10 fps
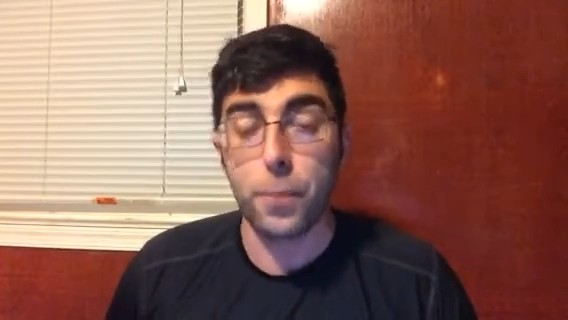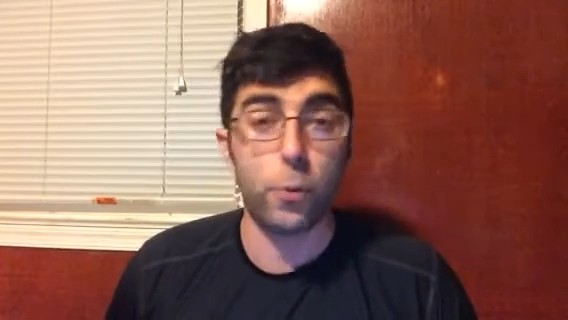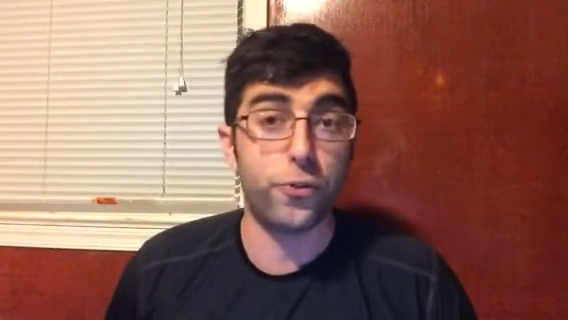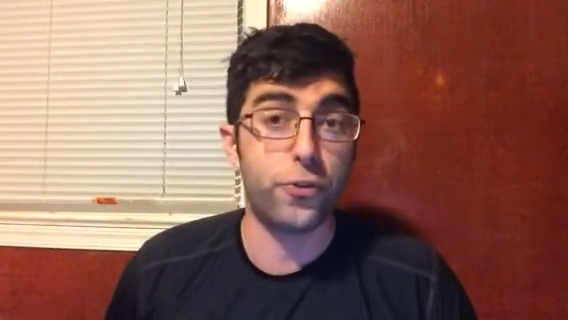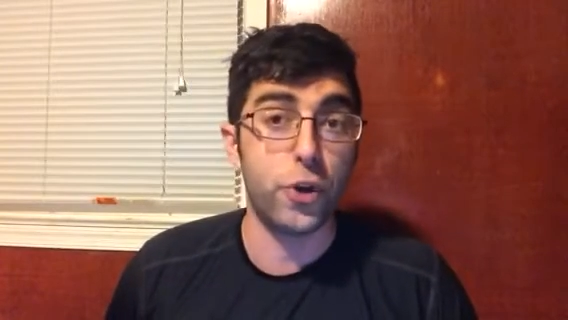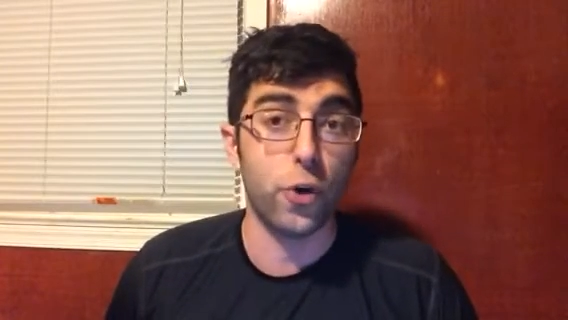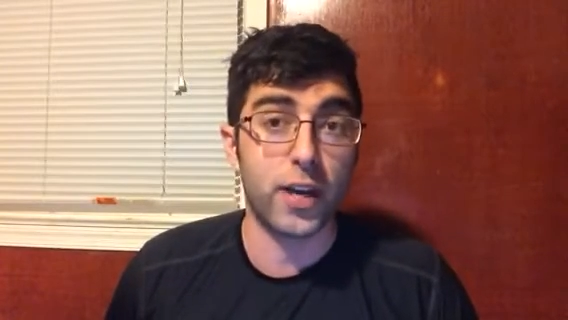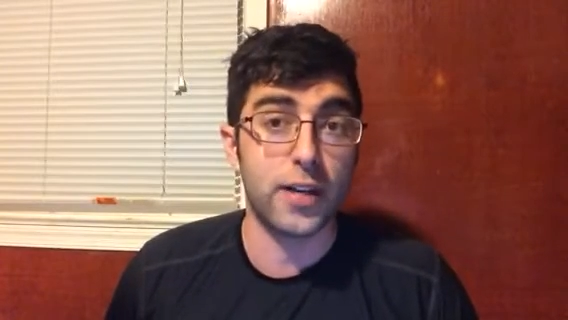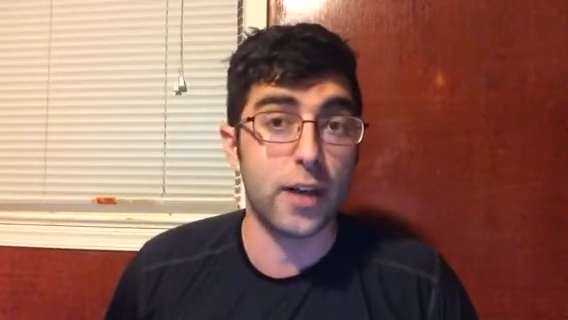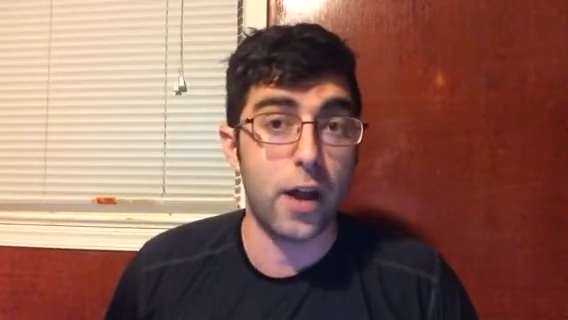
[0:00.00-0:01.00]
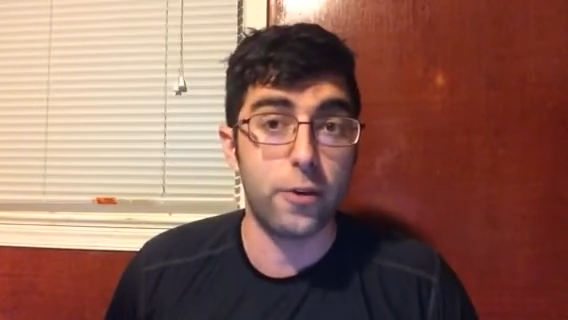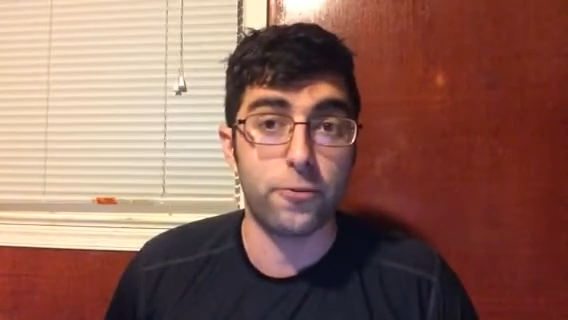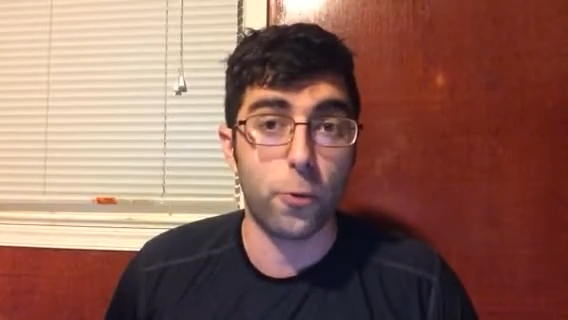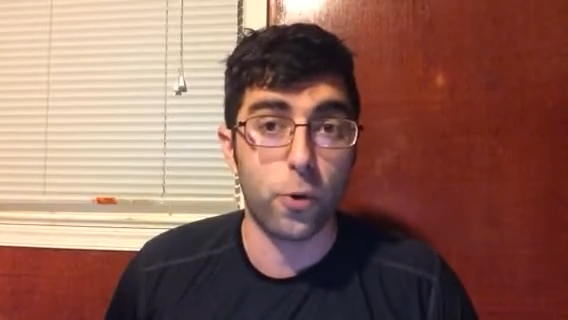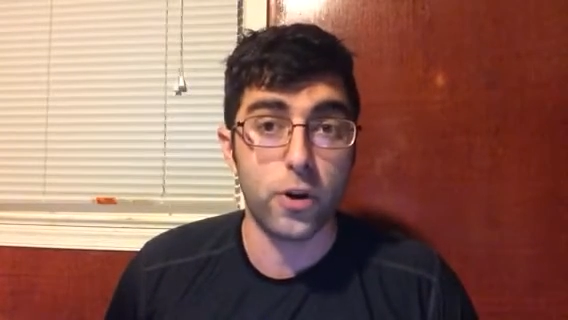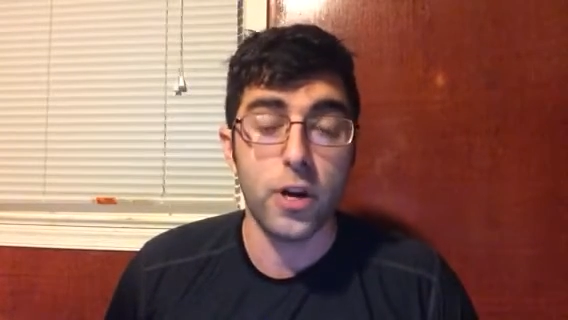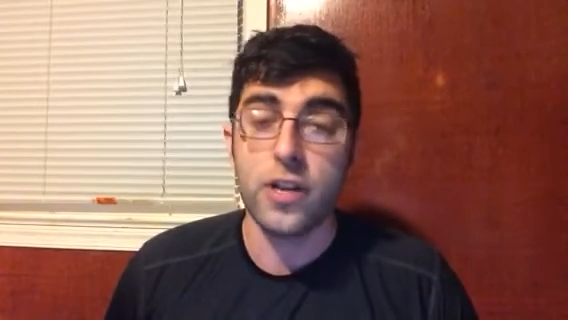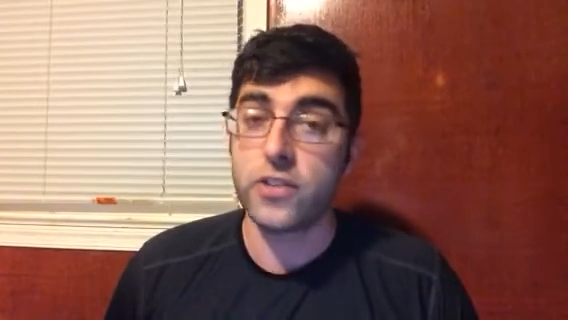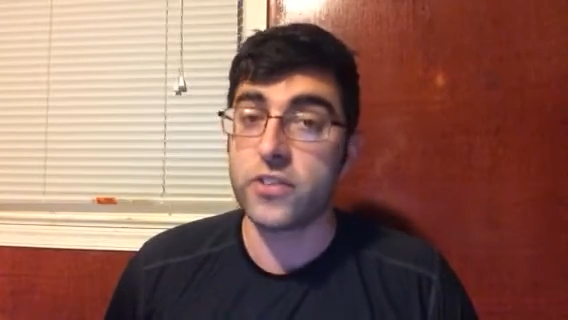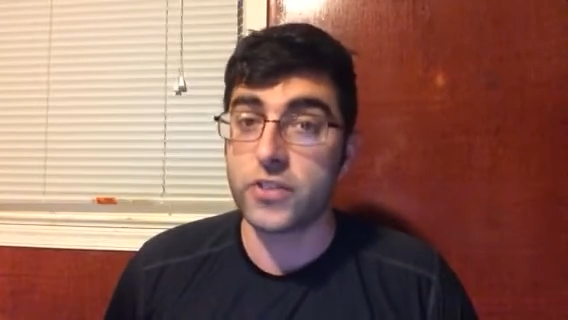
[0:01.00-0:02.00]
but with New York at 9 and 4,
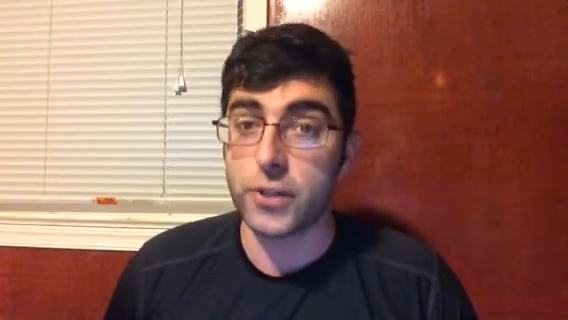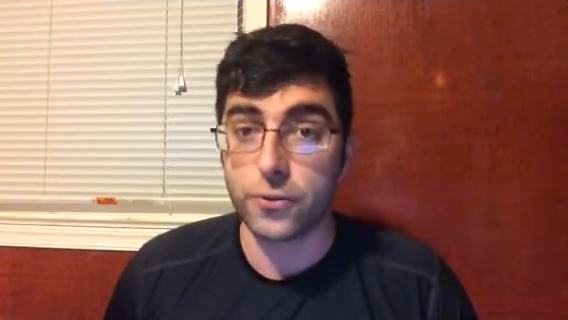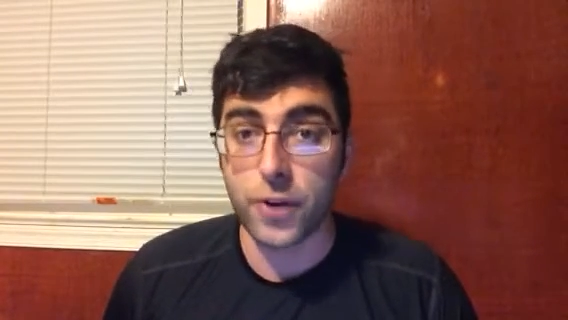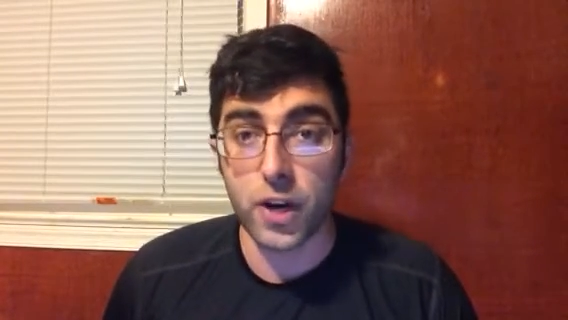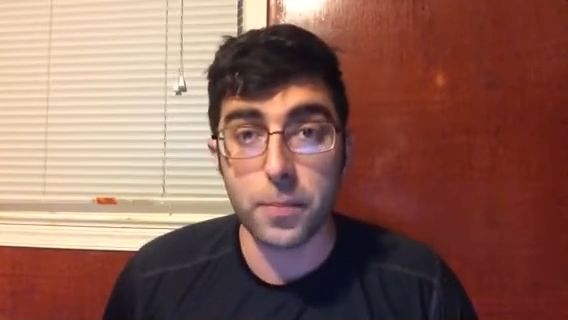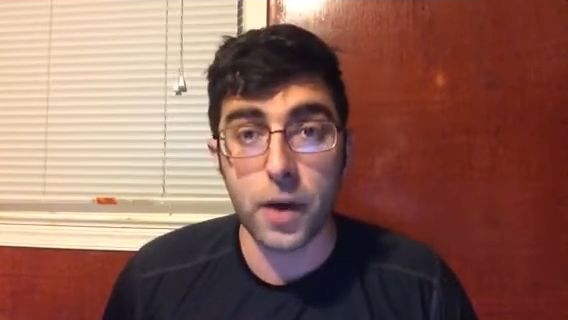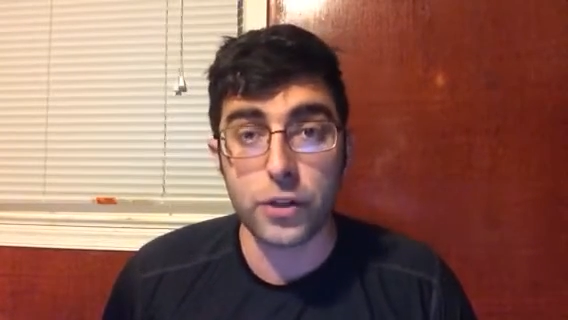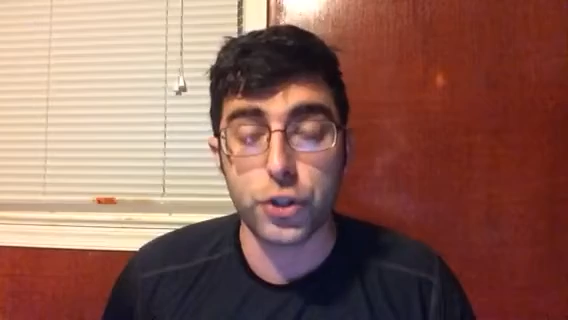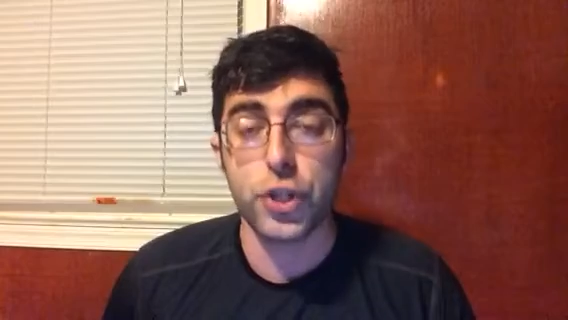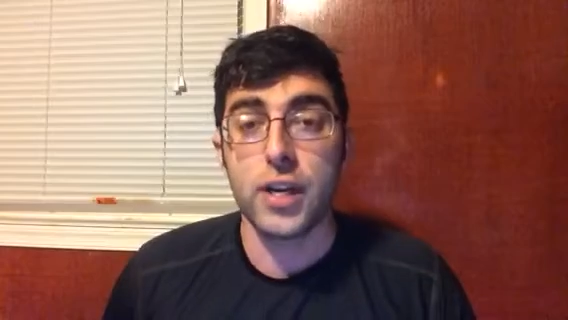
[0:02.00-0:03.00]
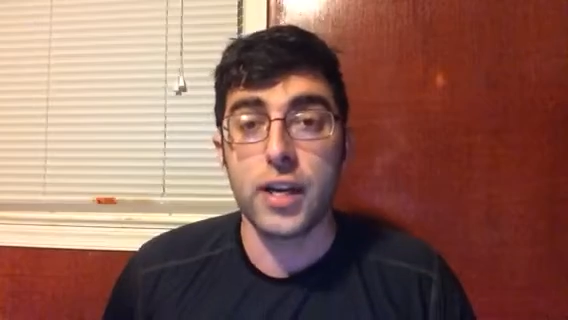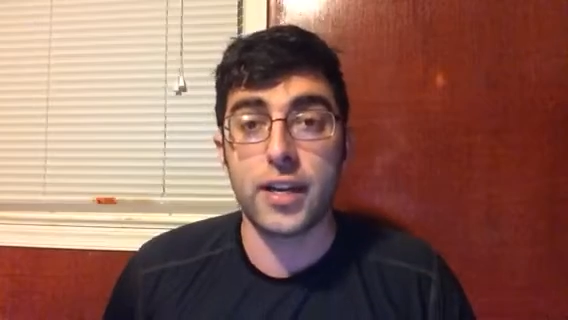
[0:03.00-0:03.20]
still very much